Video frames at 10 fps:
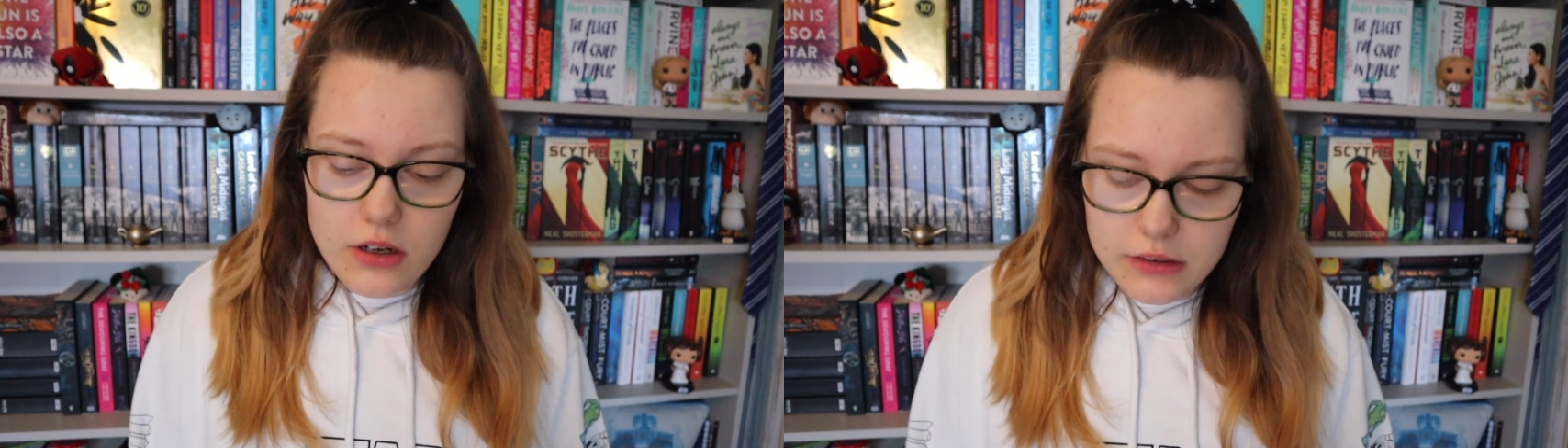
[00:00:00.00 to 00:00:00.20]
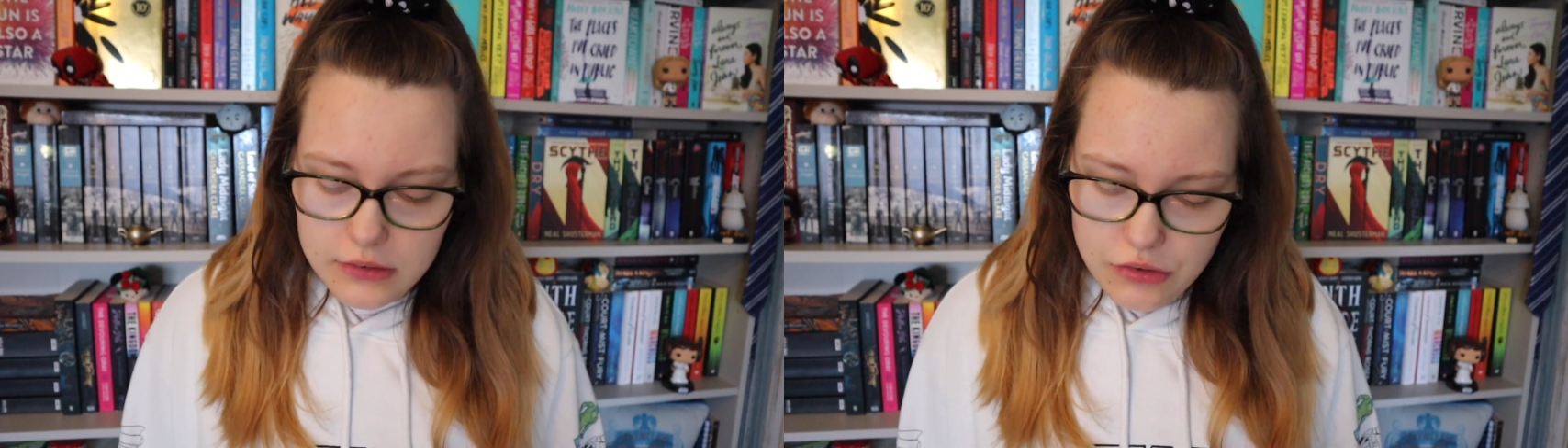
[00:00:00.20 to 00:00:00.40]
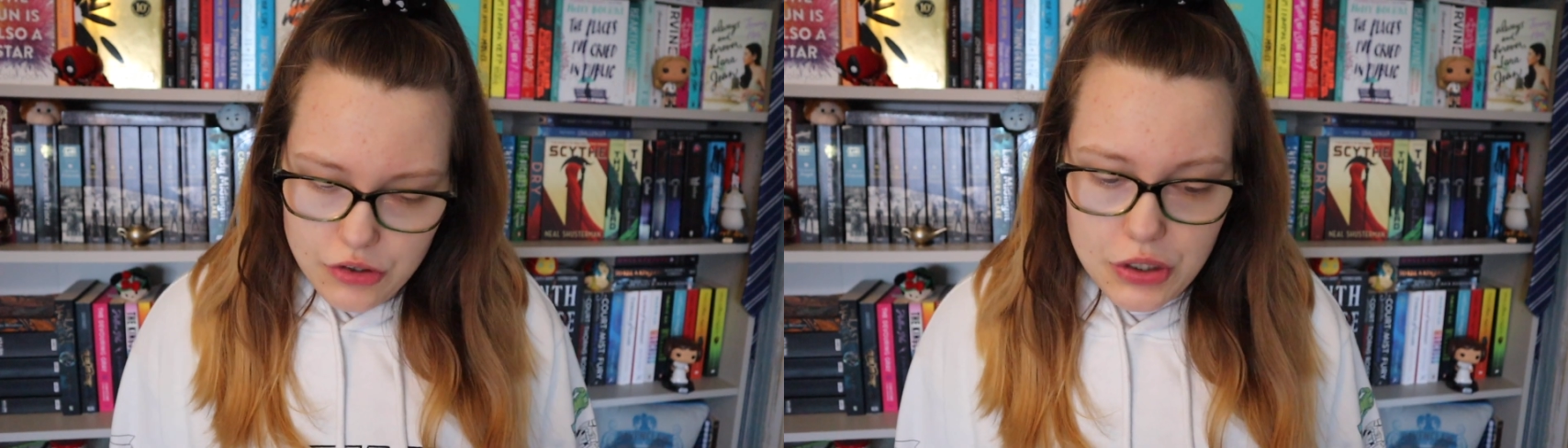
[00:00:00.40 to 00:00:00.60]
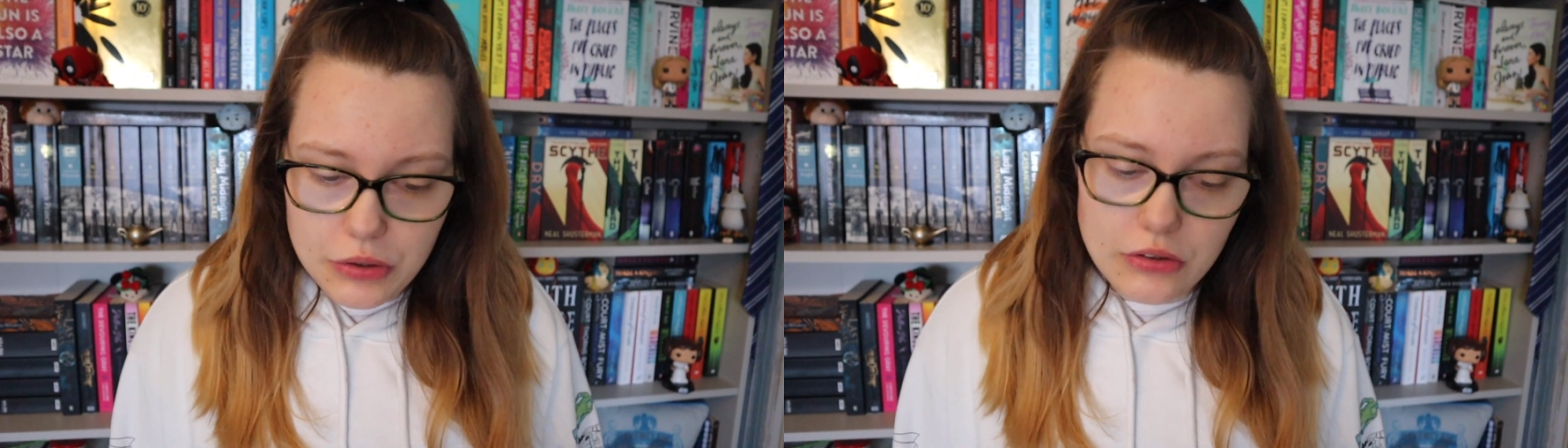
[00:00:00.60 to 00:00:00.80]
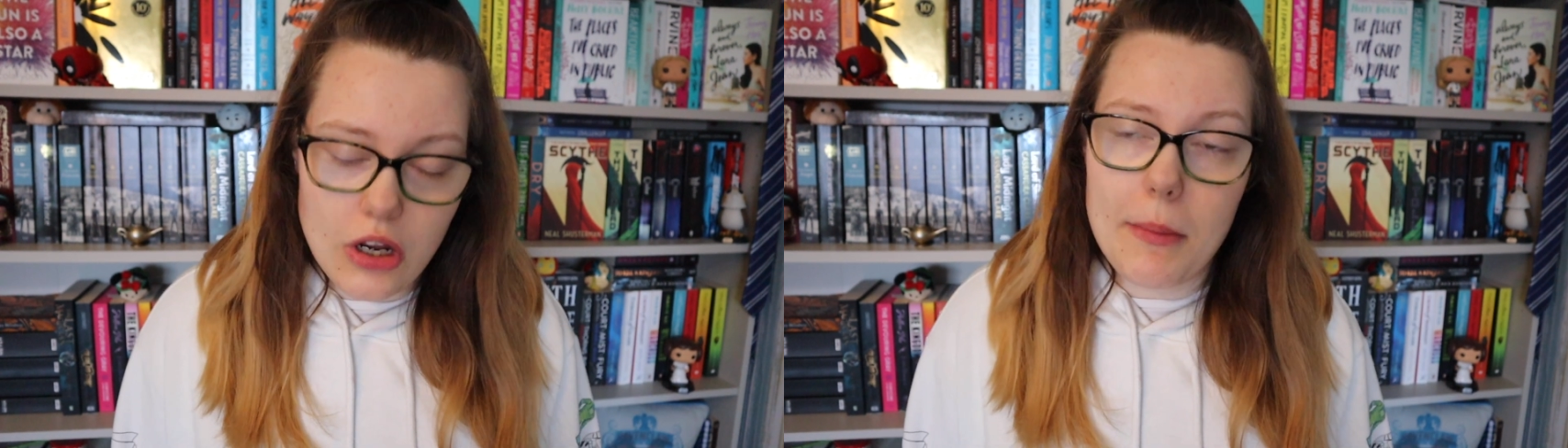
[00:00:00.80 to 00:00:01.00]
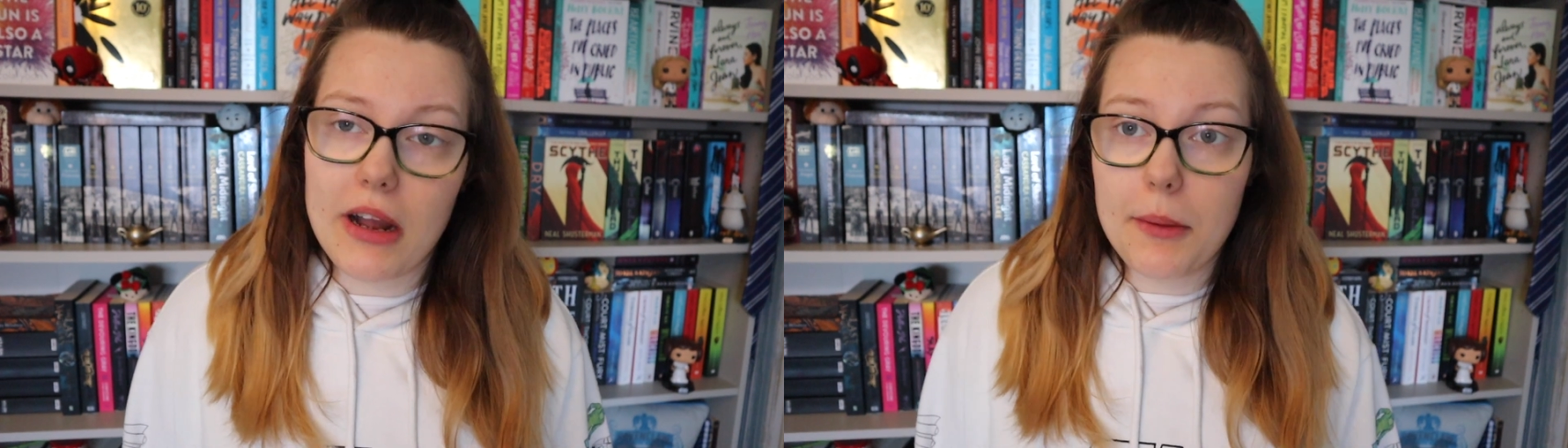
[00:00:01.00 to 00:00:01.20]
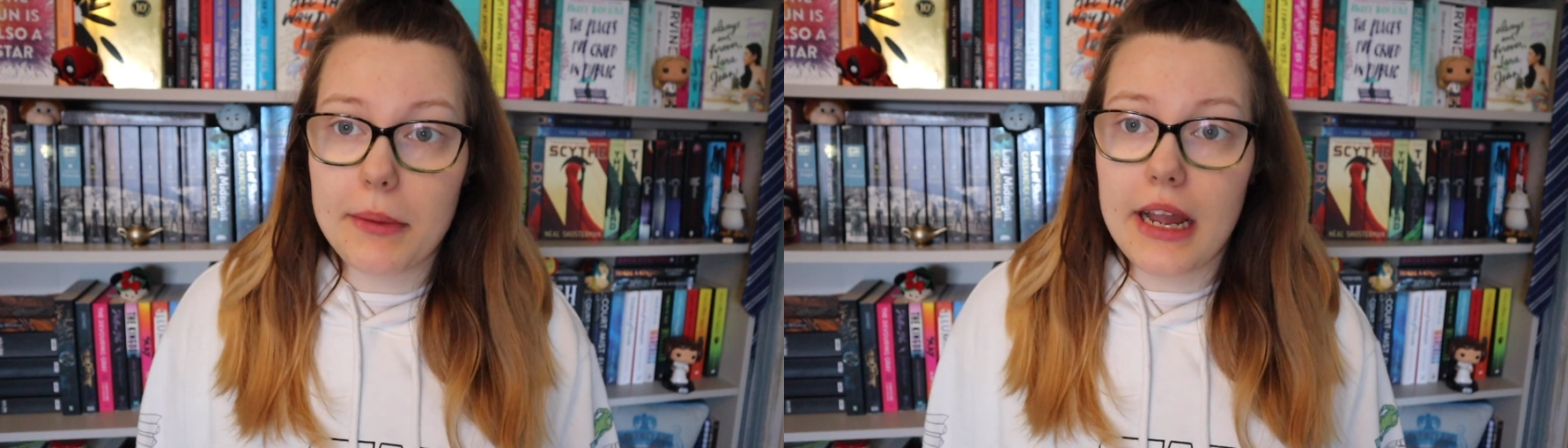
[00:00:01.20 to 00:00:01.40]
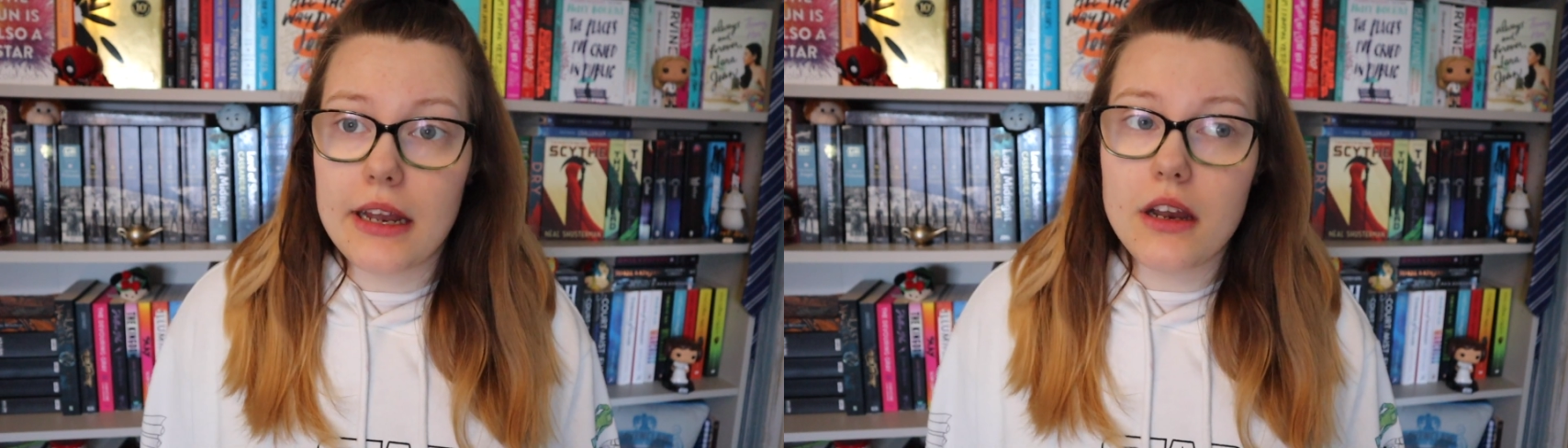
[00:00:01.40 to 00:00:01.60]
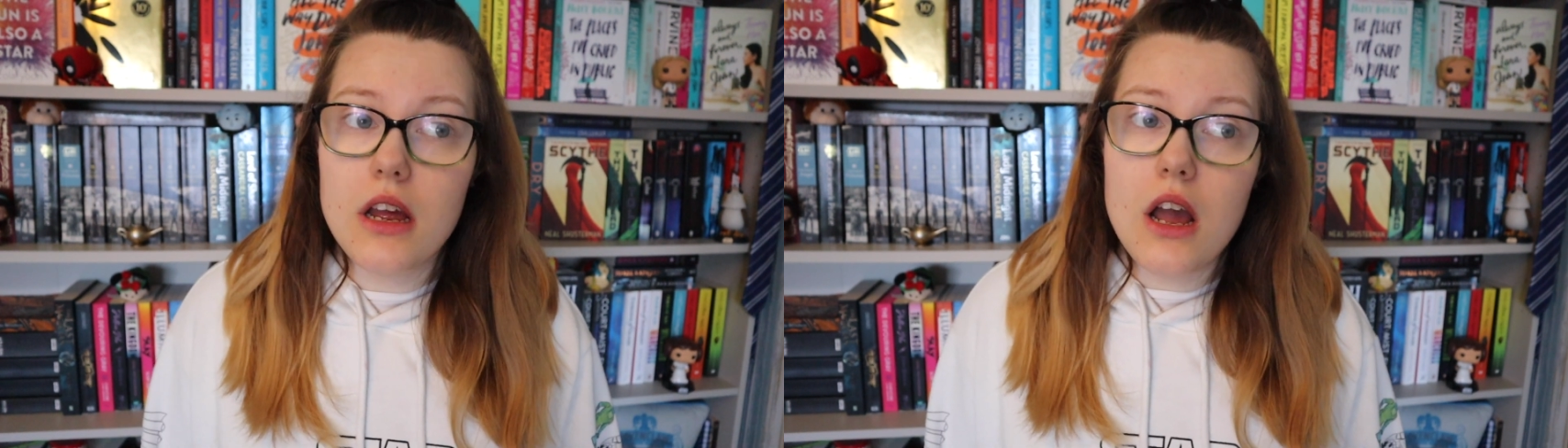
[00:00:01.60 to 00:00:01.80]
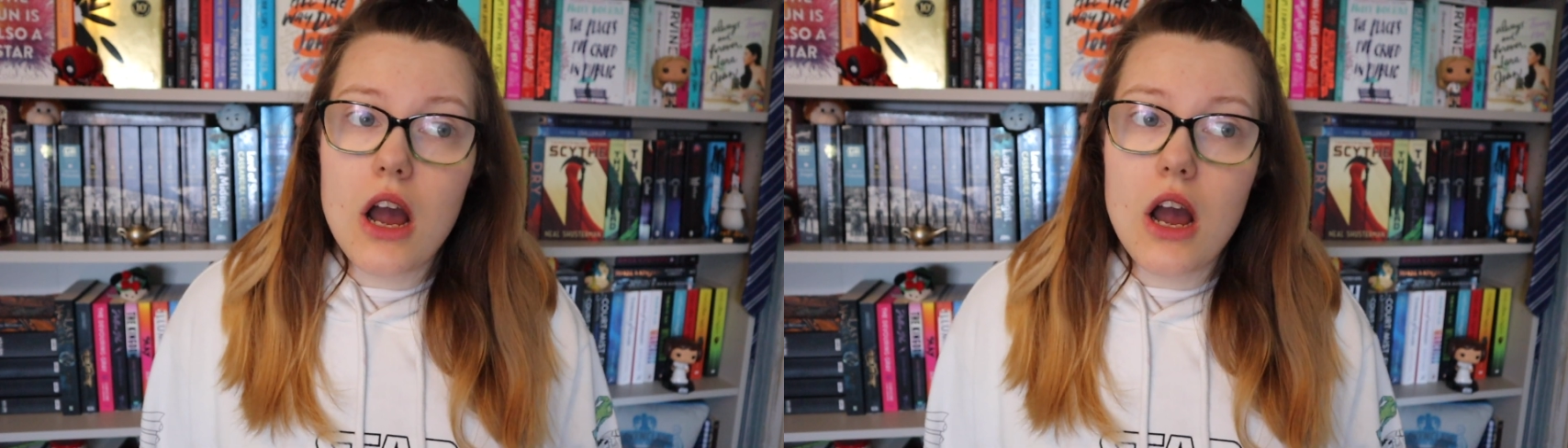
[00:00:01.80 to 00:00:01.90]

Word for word: vlogs to start back up again.